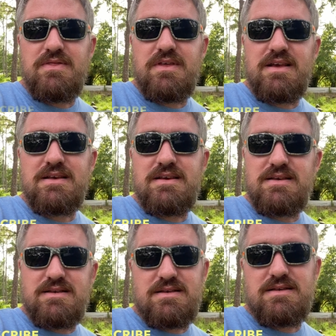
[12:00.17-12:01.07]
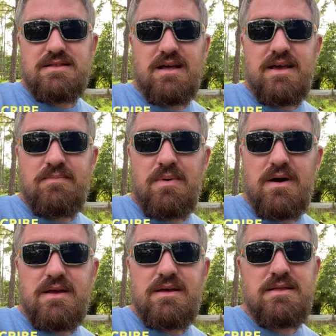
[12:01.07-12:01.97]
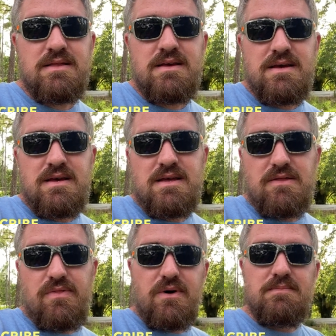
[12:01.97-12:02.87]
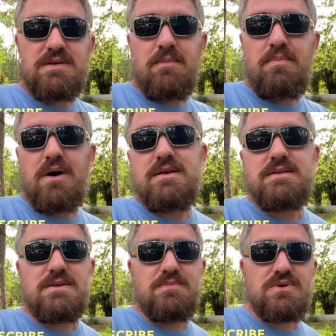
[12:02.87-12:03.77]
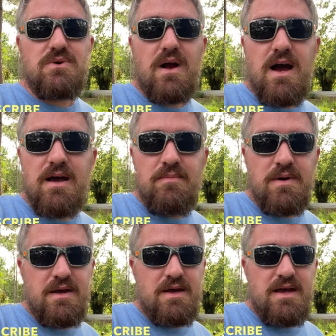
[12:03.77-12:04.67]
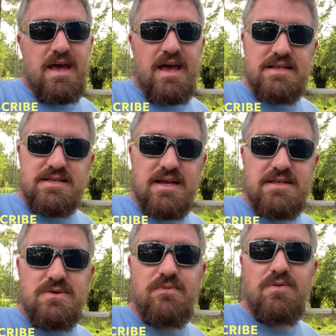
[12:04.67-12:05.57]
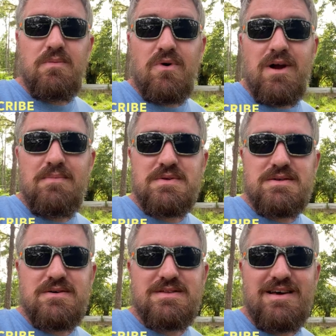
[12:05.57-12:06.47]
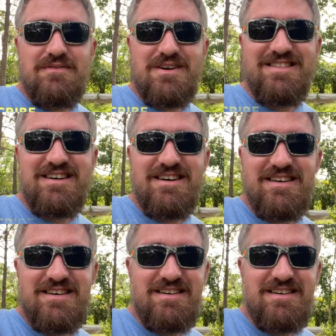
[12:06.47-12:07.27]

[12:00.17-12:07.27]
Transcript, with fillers: the like button the thumbs up button, subscribe, and stay tuned for more episodes. Have a good night.